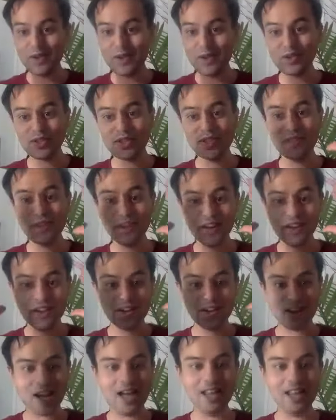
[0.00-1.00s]
Shiva
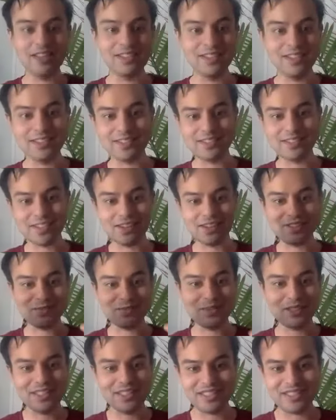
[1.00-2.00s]
and Kali and
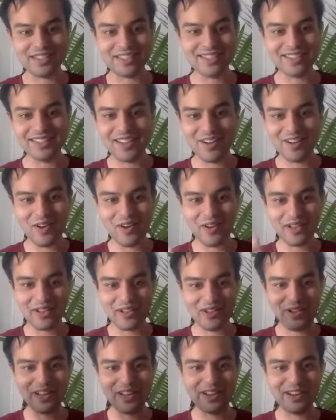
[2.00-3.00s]
Saraswati
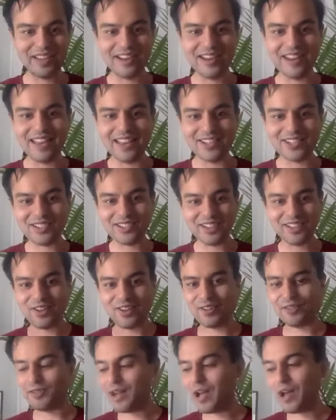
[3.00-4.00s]
all in Ganesh, like
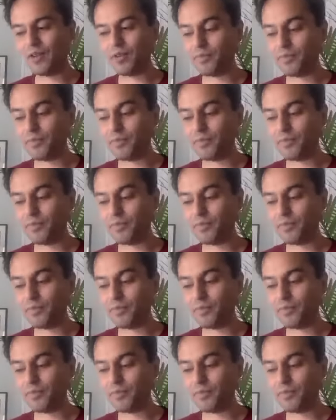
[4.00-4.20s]
all around.